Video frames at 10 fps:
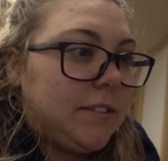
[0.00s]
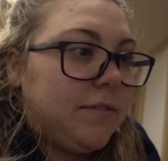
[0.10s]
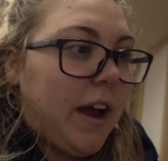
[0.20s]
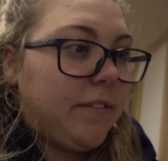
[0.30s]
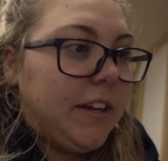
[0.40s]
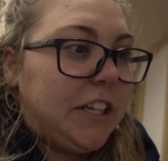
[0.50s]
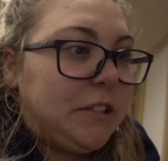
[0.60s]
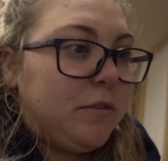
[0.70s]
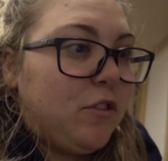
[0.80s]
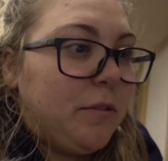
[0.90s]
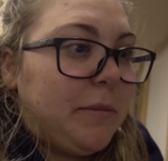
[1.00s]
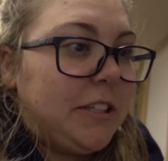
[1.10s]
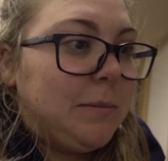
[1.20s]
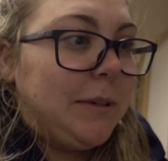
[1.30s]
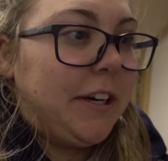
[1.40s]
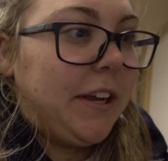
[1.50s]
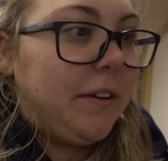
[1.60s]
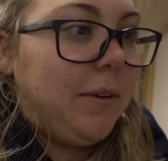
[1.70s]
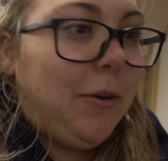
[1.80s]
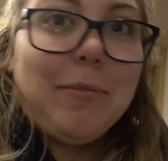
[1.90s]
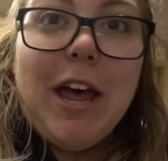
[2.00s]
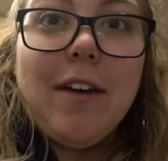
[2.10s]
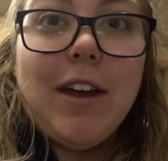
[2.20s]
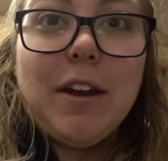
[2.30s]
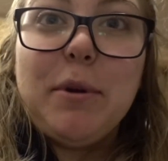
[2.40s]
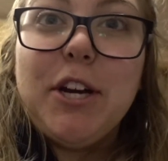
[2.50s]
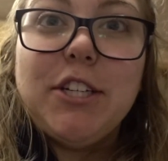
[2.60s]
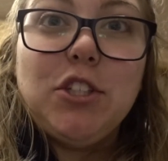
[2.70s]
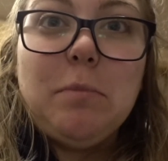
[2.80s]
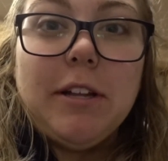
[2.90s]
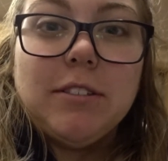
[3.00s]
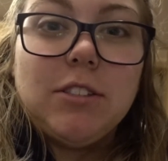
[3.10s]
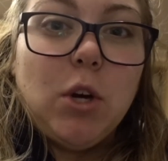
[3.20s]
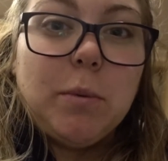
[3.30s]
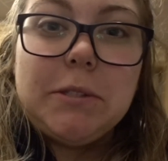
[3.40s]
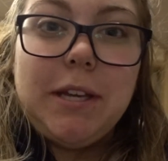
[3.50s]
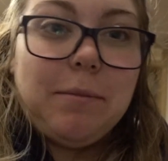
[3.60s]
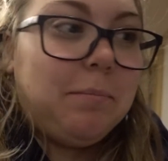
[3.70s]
5 days before a missed period. Well, I haven't had a period in 2 months, so we'll see.